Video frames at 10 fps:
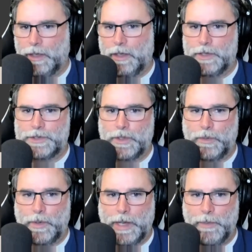So
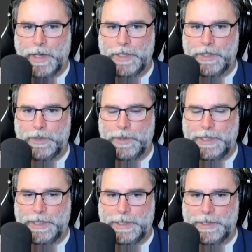what I want to do
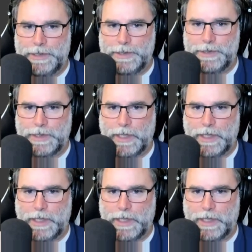is